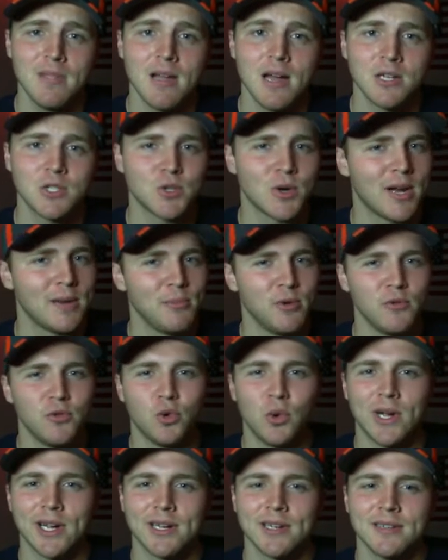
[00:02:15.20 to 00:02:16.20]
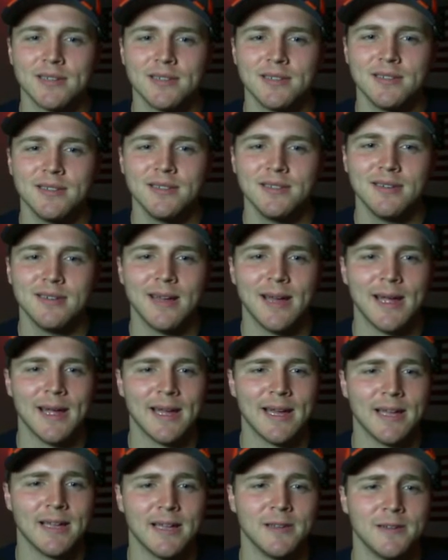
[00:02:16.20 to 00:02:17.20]
try to move quick,
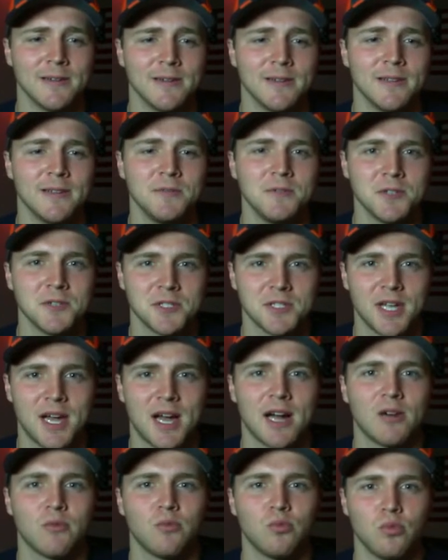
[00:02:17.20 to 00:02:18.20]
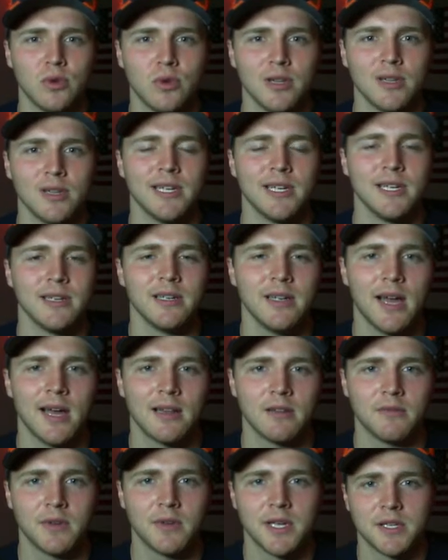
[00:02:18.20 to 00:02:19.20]
and the stock really
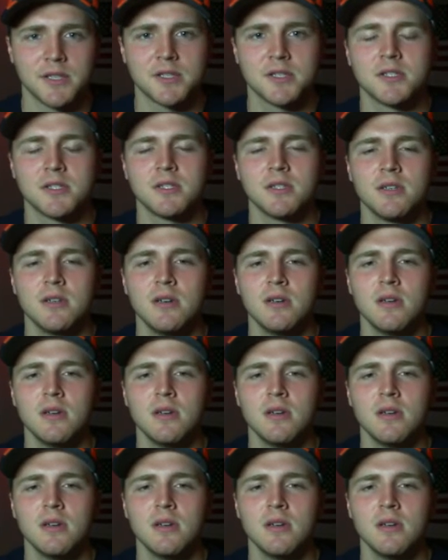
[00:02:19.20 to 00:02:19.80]
elevates